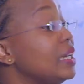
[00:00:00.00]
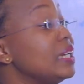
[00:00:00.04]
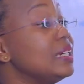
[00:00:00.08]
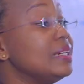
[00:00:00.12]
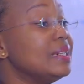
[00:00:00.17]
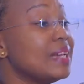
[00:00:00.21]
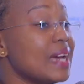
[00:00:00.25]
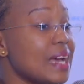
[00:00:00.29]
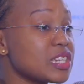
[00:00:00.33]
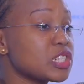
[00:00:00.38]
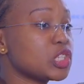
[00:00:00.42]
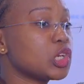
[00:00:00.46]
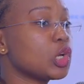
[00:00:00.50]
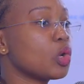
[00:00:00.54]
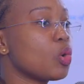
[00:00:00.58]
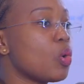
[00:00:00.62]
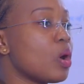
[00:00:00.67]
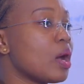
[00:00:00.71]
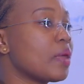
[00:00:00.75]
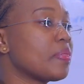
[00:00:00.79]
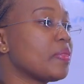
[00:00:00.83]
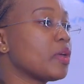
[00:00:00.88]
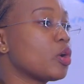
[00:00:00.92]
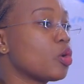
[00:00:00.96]
It does
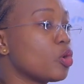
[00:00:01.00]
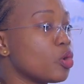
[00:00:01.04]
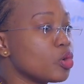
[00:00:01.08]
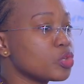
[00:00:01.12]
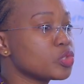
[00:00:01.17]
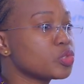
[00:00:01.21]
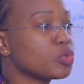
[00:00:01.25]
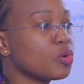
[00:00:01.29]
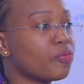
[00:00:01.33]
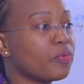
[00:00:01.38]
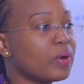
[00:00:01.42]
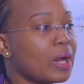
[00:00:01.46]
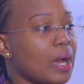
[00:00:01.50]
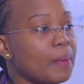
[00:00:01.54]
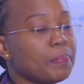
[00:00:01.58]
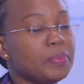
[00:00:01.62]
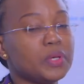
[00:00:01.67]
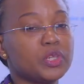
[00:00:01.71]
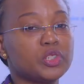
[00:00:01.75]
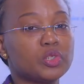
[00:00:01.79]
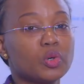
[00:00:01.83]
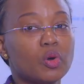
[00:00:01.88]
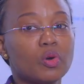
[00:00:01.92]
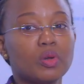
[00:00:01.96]
lower the cost of
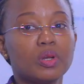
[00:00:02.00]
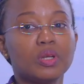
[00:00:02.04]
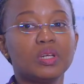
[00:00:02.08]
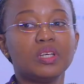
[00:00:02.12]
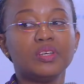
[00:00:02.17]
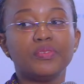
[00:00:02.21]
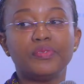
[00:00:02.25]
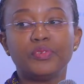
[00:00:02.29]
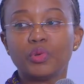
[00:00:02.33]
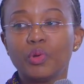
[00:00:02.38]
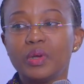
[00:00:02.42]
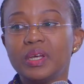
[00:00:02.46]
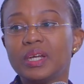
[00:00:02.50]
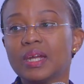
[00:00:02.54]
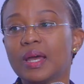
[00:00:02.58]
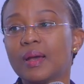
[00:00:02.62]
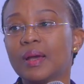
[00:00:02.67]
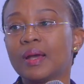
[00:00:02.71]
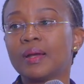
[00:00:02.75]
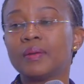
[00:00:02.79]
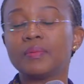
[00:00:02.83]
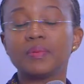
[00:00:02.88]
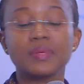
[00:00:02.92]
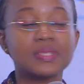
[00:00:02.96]
capital. If you're in
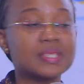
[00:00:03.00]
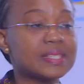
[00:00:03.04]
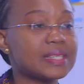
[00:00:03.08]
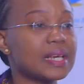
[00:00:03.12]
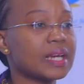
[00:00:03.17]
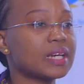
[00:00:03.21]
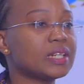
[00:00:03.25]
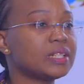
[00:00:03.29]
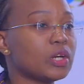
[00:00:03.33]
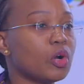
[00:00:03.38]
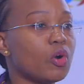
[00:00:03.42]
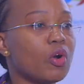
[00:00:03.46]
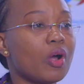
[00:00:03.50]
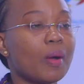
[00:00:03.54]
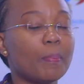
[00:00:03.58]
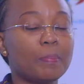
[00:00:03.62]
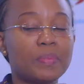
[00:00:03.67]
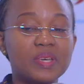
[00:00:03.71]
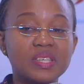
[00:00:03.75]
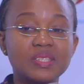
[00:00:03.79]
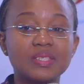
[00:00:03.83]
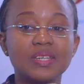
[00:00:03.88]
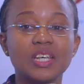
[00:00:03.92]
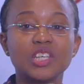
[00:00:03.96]
a sector or a
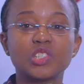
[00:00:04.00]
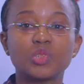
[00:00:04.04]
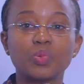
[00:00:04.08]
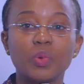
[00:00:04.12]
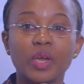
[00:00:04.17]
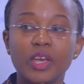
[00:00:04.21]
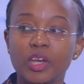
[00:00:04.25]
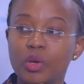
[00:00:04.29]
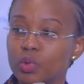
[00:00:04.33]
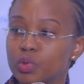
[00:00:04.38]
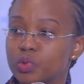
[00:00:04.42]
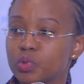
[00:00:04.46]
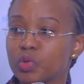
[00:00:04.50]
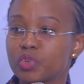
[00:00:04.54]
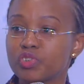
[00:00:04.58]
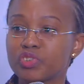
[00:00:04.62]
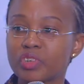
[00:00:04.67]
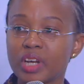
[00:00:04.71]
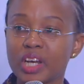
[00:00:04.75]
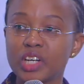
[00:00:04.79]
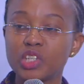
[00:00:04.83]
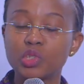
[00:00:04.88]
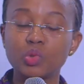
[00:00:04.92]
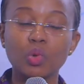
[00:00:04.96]
business where you're also
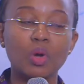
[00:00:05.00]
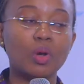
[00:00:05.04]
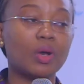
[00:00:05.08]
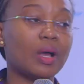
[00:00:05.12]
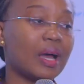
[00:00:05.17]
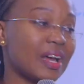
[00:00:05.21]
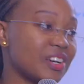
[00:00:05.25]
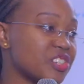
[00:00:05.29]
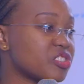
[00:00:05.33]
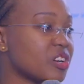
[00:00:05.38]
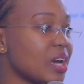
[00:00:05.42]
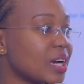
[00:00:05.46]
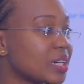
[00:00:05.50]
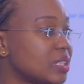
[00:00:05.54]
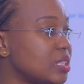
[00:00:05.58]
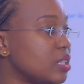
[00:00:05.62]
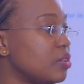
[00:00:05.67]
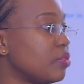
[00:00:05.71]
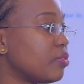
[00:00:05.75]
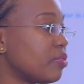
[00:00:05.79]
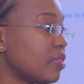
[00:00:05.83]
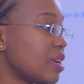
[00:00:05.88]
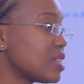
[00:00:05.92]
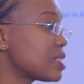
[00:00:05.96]
trying to attract
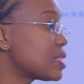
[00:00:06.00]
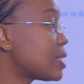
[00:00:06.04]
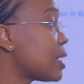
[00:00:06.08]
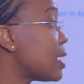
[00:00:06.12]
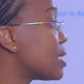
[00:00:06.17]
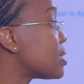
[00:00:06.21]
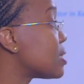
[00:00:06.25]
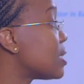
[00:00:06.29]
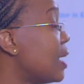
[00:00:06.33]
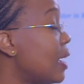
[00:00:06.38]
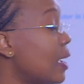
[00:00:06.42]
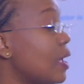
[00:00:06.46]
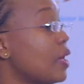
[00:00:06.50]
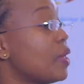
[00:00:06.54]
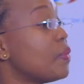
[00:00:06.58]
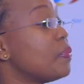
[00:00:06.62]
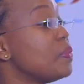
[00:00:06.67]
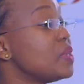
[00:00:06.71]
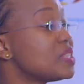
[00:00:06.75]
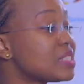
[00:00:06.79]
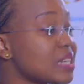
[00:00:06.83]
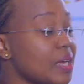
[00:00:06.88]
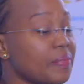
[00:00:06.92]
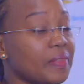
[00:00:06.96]
investors,
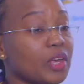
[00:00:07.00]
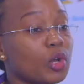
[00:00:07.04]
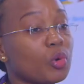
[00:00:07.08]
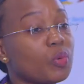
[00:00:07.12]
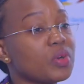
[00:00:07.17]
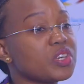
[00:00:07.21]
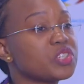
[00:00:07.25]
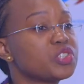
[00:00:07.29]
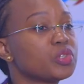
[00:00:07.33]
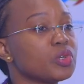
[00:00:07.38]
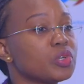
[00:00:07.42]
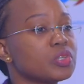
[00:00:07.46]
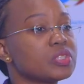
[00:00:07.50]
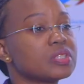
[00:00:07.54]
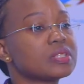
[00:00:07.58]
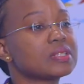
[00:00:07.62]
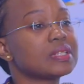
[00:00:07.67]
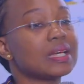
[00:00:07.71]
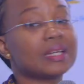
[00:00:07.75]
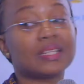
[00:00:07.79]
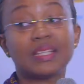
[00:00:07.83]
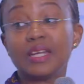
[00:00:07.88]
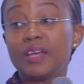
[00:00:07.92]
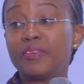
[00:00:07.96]
these are the
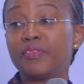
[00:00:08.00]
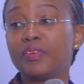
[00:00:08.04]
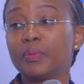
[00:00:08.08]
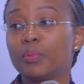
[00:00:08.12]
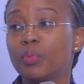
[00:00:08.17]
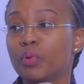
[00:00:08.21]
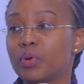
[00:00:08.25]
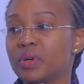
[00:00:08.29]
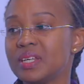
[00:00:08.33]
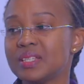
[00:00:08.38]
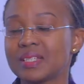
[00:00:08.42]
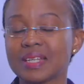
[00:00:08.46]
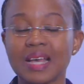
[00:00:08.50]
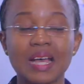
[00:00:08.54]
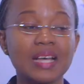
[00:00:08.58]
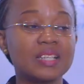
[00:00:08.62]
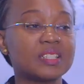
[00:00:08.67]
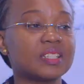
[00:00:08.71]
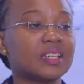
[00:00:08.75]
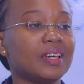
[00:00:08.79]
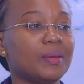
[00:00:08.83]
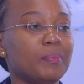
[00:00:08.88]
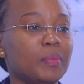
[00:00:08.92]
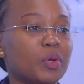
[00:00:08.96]
questions that everybody is
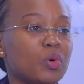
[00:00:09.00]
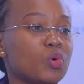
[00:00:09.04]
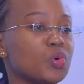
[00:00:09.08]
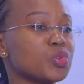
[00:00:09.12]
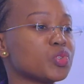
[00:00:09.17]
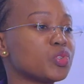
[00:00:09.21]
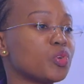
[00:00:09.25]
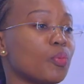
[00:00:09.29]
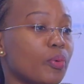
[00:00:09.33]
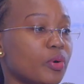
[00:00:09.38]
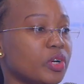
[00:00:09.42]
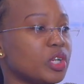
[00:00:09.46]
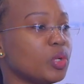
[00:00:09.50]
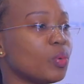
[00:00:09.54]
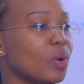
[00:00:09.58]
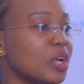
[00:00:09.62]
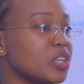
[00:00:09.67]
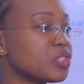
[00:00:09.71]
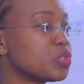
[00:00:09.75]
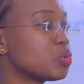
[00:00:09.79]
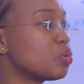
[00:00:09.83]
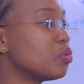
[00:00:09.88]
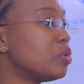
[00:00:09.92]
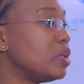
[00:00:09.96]
asking, because nobody
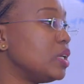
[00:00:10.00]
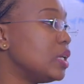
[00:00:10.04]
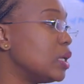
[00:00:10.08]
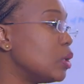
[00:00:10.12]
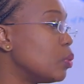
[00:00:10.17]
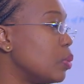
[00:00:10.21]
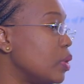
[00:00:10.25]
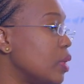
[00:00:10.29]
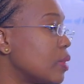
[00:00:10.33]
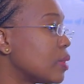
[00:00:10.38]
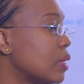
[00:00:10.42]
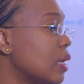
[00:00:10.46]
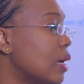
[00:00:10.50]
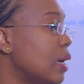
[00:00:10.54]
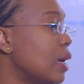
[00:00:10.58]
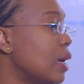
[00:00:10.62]
wants to deal with